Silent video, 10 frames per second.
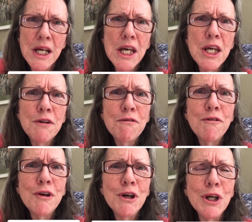If
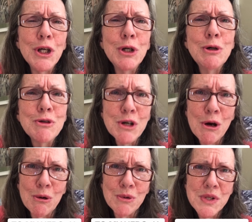you
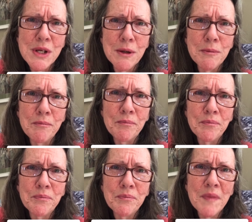
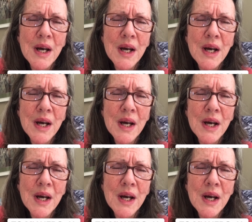don't,